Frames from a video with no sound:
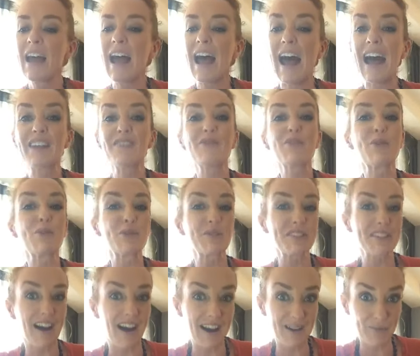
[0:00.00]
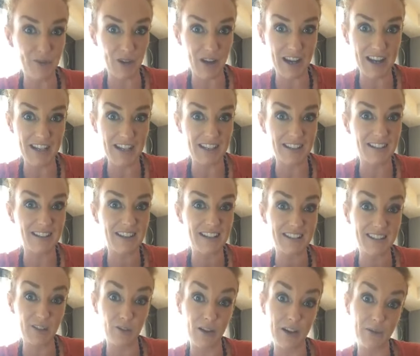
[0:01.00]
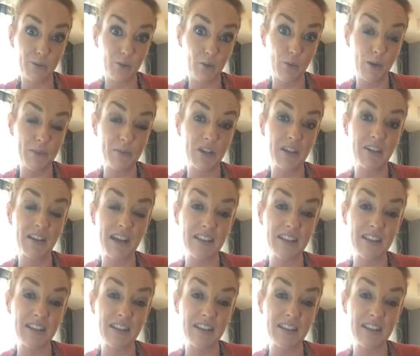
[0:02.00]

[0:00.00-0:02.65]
And of course, I'm training these incredible women